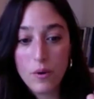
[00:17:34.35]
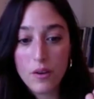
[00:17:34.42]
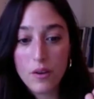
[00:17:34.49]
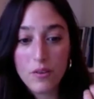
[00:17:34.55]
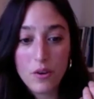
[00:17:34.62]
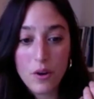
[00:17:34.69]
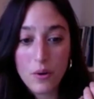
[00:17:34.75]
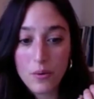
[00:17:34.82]

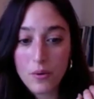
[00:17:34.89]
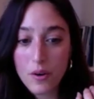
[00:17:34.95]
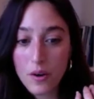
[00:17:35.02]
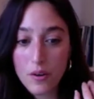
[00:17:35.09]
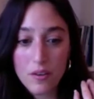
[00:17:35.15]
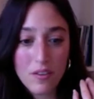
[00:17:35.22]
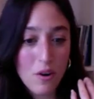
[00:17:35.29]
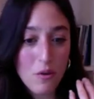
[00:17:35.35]
you know,
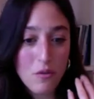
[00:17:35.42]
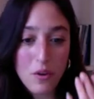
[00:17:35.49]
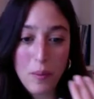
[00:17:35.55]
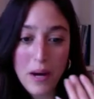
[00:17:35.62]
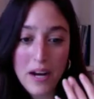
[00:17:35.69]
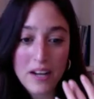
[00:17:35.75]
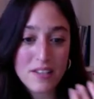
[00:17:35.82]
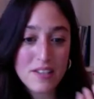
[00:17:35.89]
over the
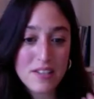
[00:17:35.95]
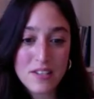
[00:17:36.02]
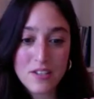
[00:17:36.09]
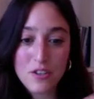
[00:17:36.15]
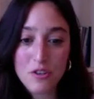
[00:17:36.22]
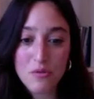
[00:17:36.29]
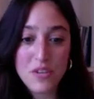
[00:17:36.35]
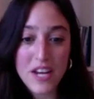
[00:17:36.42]
past
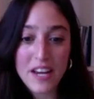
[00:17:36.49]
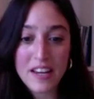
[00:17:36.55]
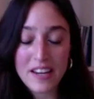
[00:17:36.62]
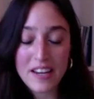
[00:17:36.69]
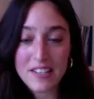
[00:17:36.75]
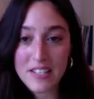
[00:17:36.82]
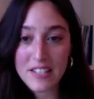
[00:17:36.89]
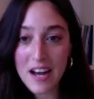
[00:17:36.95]
two
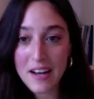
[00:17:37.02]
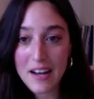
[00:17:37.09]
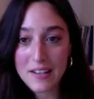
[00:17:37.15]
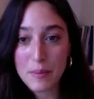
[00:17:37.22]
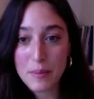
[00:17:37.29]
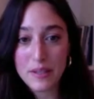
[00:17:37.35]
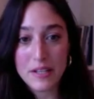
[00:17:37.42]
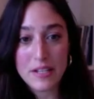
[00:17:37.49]
decades, there has
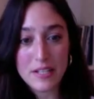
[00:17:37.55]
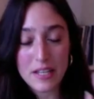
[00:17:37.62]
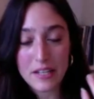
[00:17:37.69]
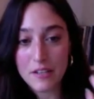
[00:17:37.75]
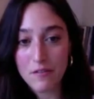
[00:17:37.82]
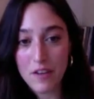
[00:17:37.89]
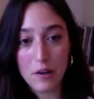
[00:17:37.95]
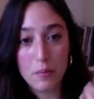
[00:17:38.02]
been these like
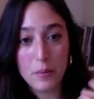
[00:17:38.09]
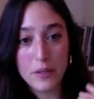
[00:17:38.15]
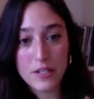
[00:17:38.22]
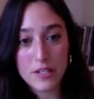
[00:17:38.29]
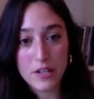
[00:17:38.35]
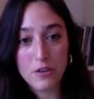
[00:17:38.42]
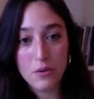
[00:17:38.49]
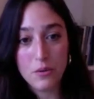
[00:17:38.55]

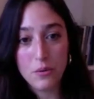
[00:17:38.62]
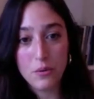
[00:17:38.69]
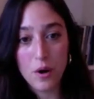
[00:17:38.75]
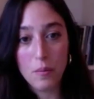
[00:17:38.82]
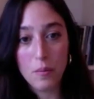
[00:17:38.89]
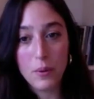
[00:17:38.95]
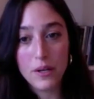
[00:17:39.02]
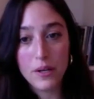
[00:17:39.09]
developments in
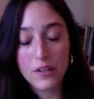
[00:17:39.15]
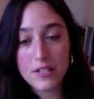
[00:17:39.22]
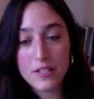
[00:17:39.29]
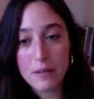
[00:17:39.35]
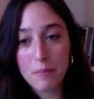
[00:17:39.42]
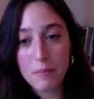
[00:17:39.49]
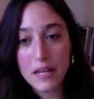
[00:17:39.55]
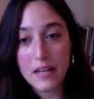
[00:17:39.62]
Europe. And it
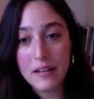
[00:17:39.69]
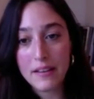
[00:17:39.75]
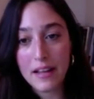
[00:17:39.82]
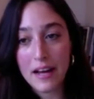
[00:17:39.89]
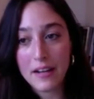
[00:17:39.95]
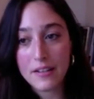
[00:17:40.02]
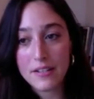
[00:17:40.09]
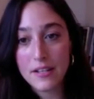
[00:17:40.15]
doesn't mean
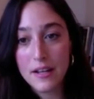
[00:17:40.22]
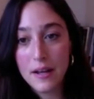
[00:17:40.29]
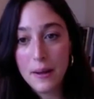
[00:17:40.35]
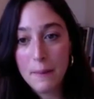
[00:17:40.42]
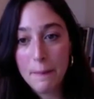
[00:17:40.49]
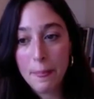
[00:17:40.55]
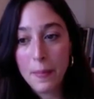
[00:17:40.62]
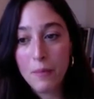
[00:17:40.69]
that
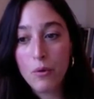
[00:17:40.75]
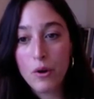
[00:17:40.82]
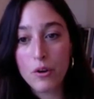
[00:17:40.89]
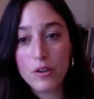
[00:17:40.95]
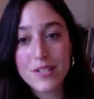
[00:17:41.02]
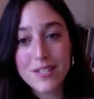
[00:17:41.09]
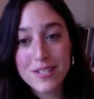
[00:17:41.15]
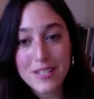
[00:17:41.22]
we're
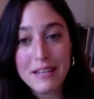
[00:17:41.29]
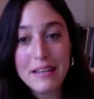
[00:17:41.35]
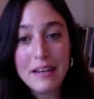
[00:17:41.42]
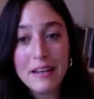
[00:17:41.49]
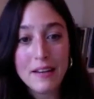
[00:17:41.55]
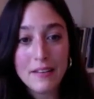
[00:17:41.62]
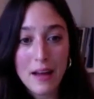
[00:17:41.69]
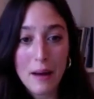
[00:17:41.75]
not
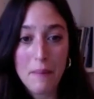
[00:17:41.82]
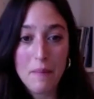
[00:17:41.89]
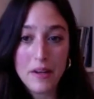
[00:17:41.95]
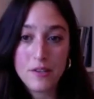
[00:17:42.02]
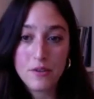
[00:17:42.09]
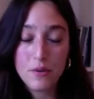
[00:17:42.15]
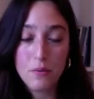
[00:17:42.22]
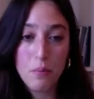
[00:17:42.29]
seeing that
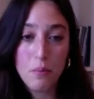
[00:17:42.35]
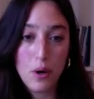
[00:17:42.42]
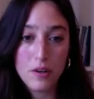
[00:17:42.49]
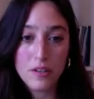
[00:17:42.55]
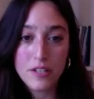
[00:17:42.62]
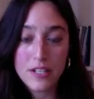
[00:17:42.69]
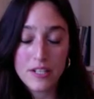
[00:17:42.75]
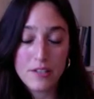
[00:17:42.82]
mainstream
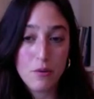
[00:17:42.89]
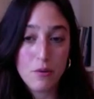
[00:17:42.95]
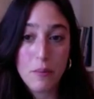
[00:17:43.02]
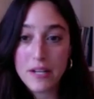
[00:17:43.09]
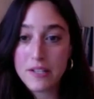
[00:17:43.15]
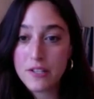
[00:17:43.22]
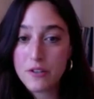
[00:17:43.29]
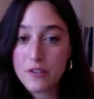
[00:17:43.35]
parties or
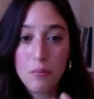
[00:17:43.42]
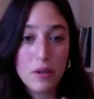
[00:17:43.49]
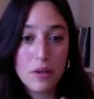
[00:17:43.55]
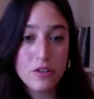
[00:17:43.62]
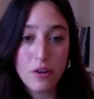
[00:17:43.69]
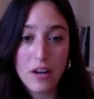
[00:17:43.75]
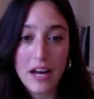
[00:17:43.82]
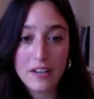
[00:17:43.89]
mainstream
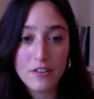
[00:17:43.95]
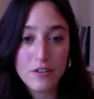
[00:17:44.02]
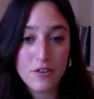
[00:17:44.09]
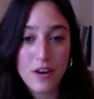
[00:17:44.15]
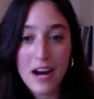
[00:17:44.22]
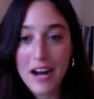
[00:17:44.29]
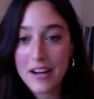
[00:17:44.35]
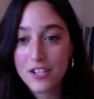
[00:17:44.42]
political actors
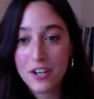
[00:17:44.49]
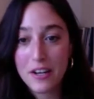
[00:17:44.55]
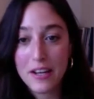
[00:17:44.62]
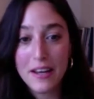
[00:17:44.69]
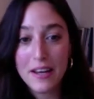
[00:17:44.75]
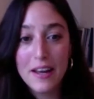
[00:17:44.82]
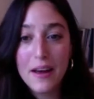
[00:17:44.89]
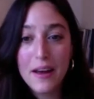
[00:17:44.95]
are
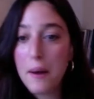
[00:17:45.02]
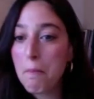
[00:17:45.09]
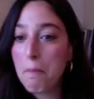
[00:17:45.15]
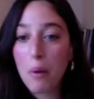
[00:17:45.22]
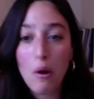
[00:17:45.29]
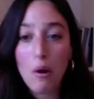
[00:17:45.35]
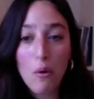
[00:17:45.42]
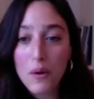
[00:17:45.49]
actually
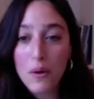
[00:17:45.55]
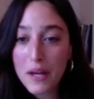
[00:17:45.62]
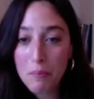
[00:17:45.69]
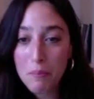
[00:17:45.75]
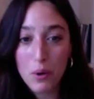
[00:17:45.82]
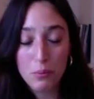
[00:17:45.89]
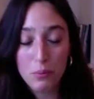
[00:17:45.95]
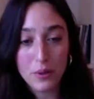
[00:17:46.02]

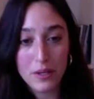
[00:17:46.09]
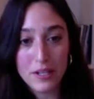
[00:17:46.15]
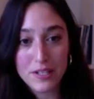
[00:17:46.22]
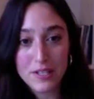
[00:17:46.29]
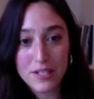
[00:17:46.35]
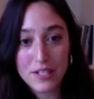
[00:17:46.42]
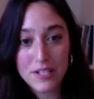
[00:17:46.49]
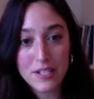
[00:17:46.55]
employing
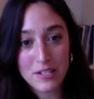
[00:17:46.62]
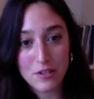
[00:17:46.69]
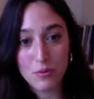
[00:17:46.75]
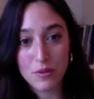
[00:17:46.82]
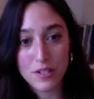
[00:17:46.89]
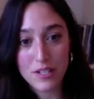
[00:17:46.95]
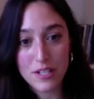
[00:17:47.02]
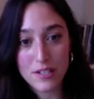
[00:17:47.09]
populist
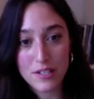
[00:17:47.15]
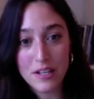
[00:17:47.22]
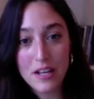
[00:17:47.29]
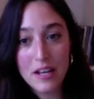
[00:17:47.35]
discourses.